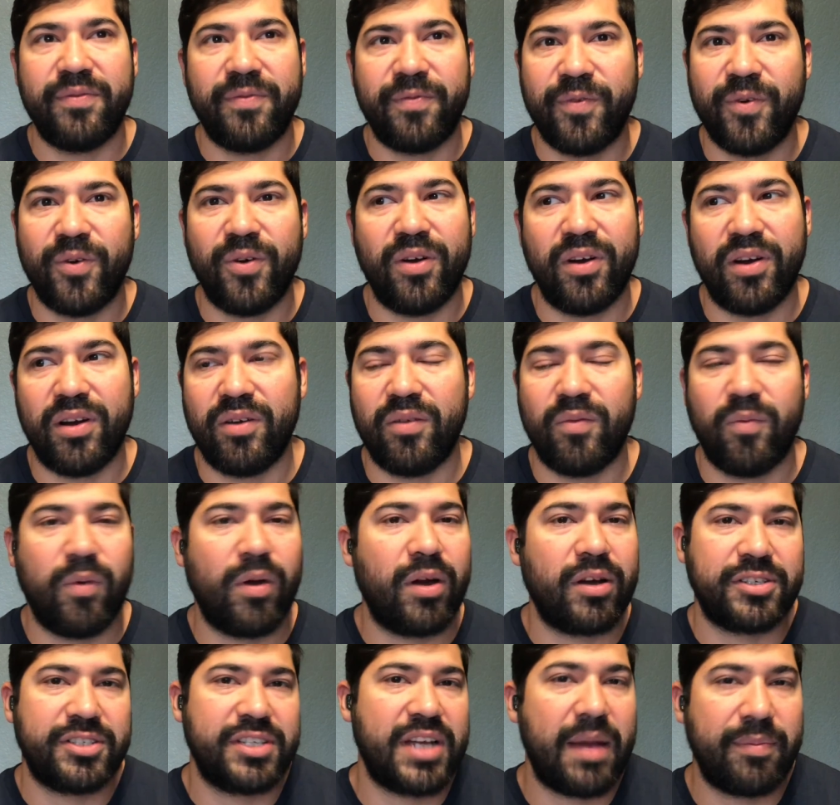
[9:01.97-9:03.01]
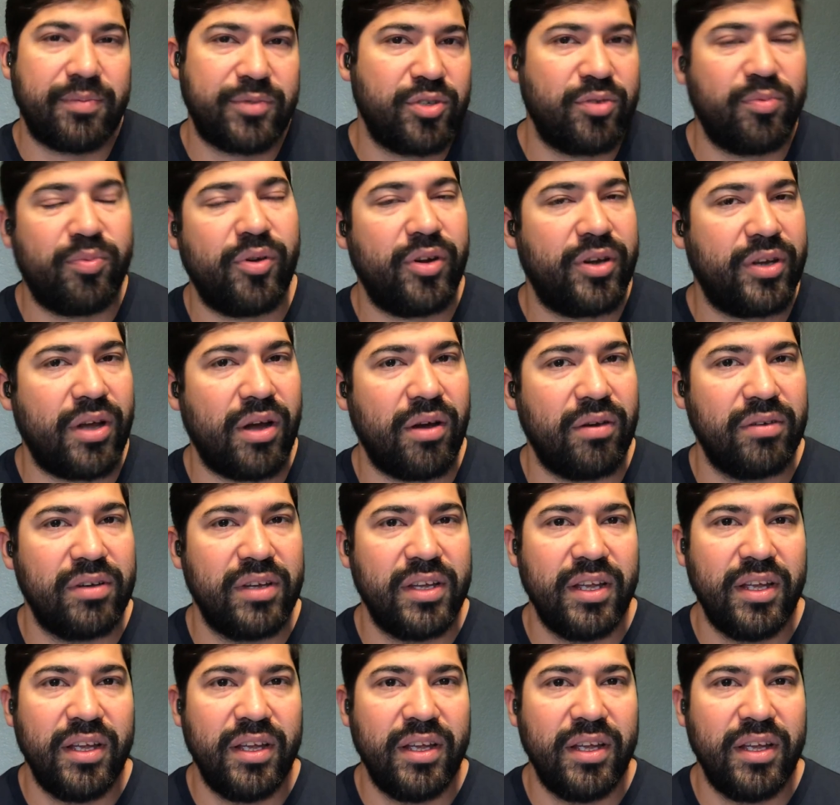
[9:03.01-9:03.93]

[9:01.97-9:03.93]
for Workshop 2.0.